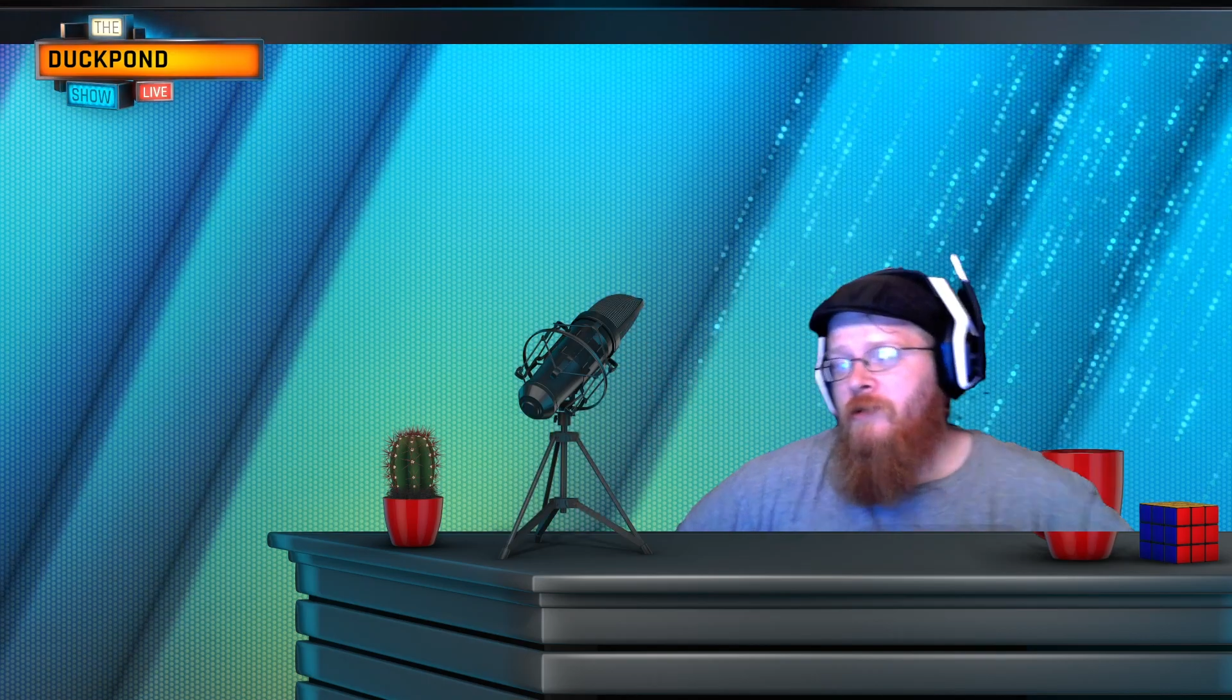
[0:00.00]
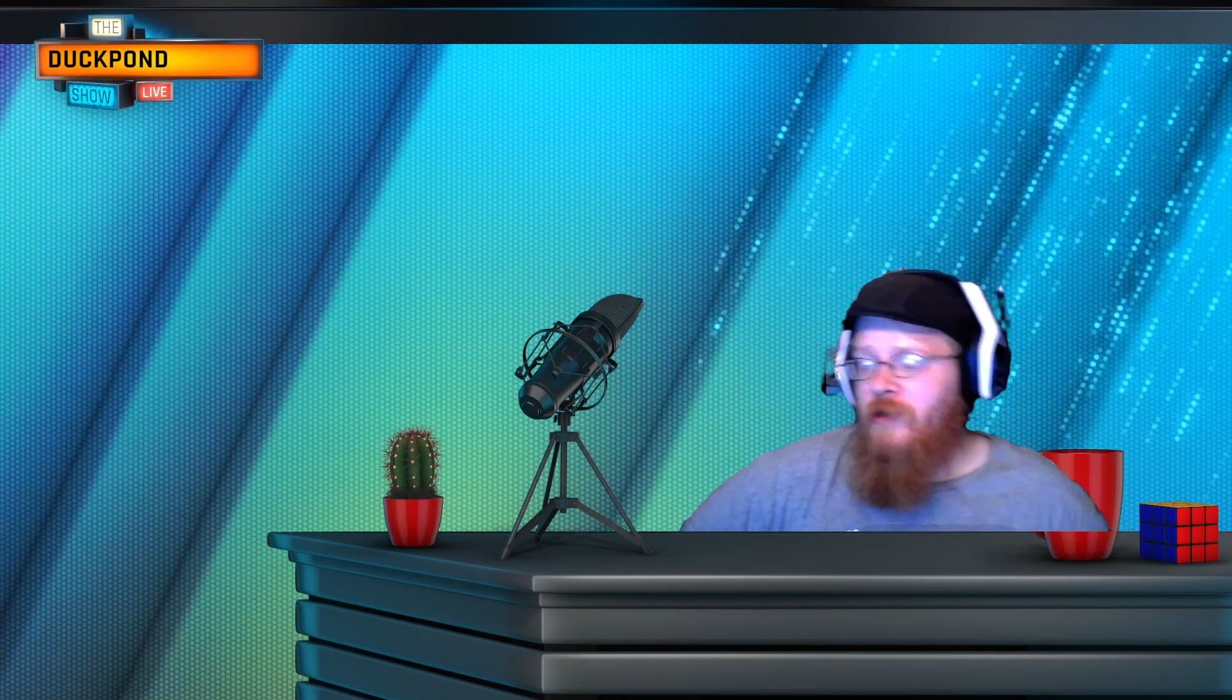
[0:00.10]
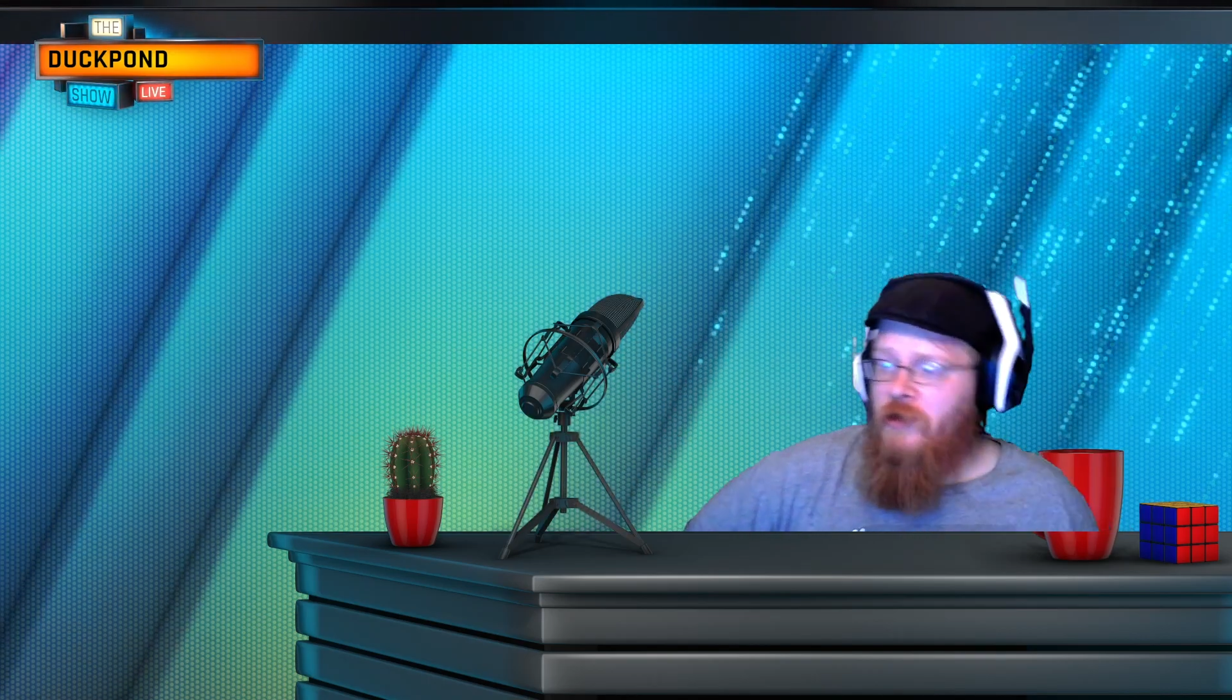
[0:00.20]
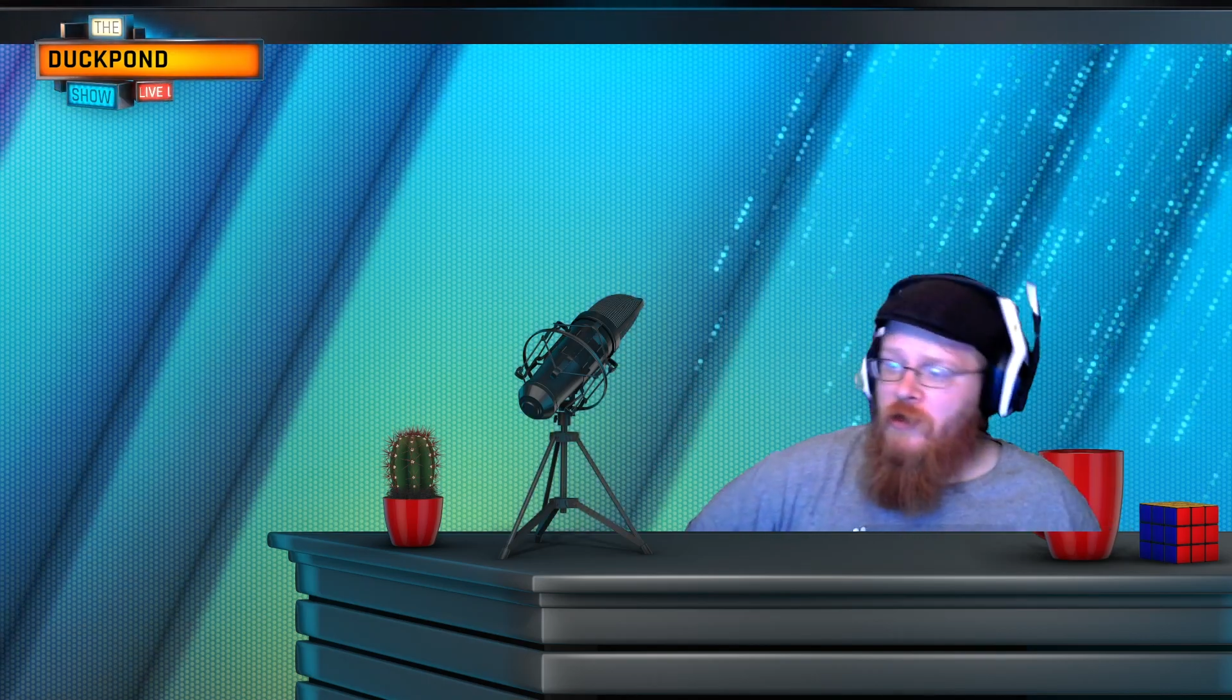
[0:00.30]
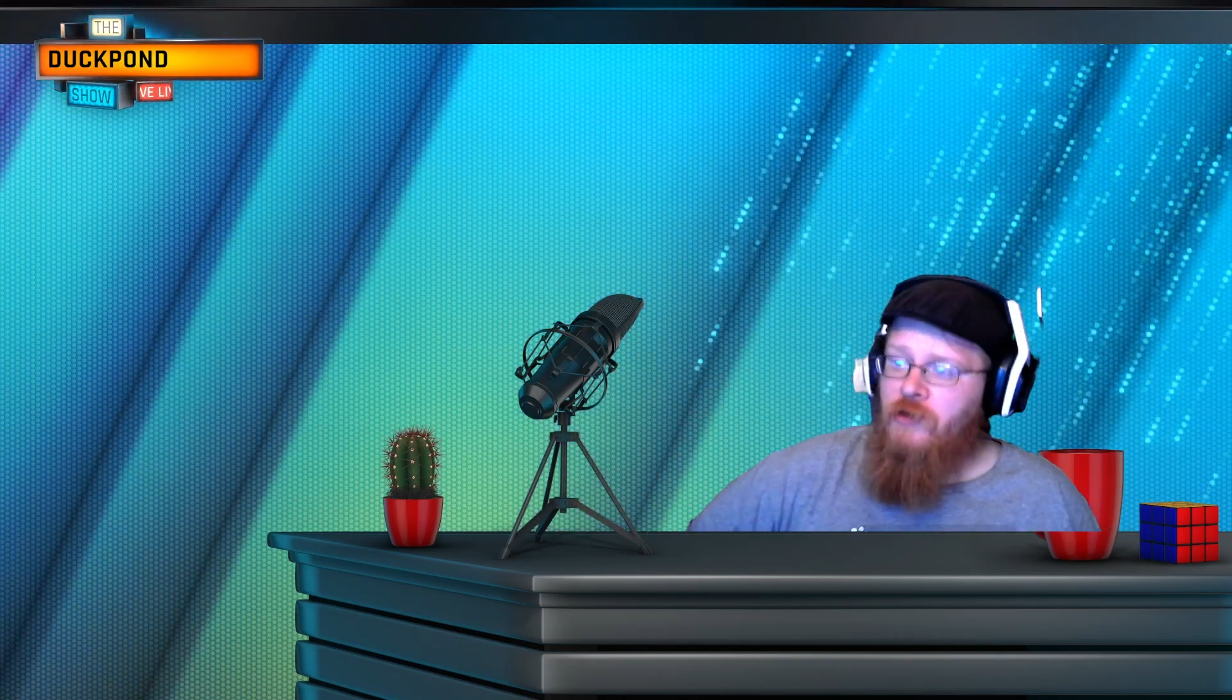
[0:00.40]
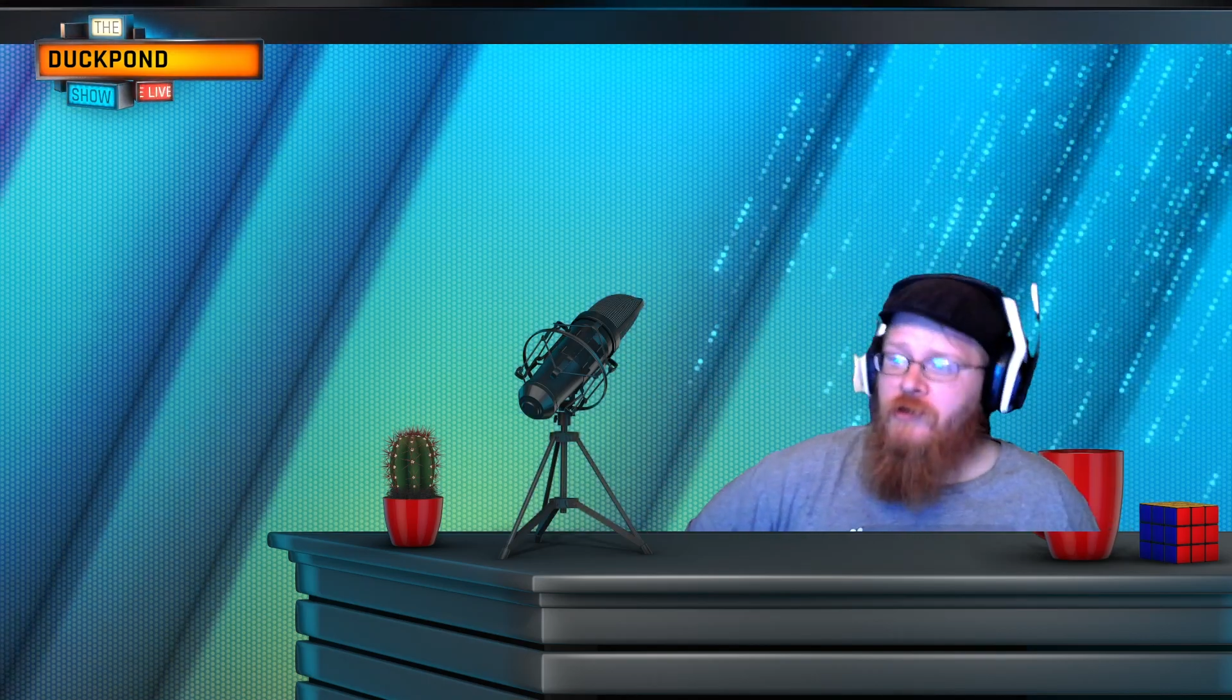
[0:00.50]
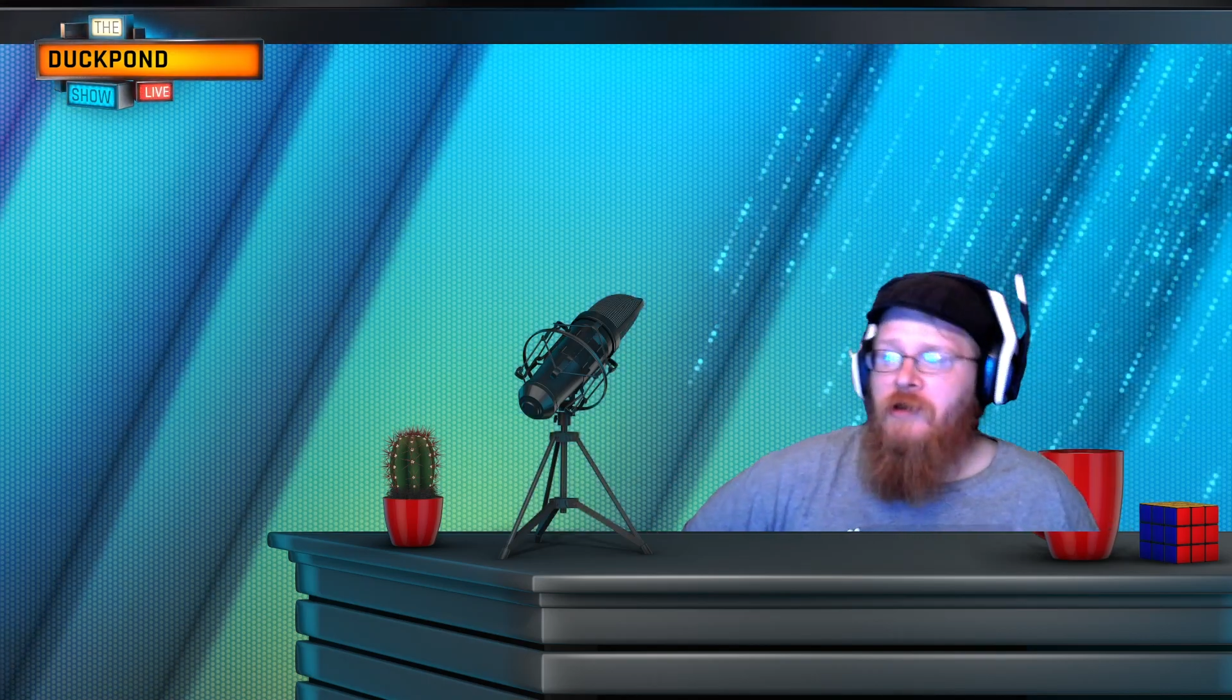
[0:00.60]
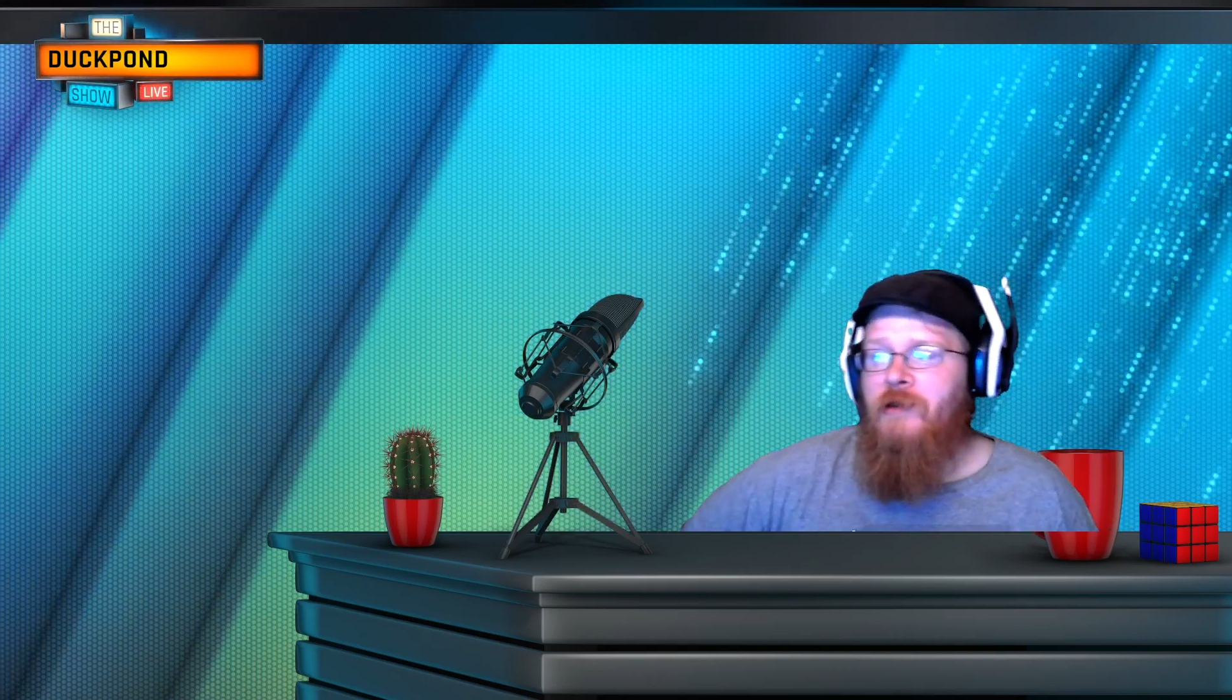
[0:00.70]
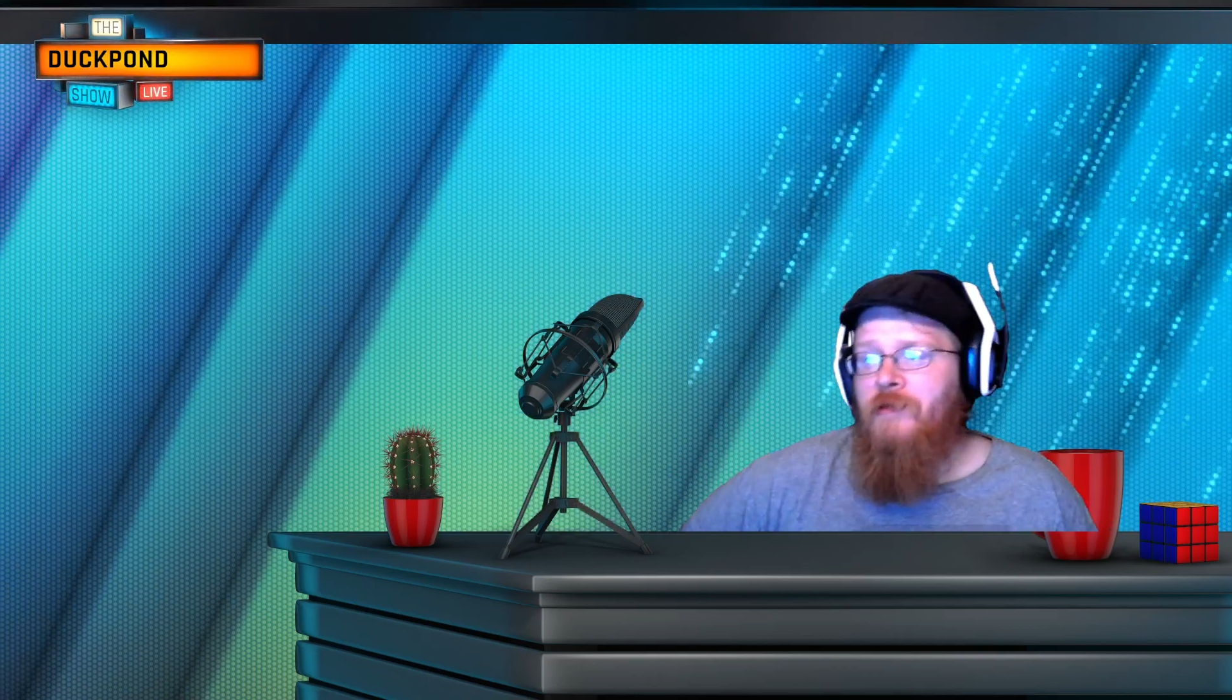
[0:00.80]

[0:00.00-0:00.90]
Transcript: get closing.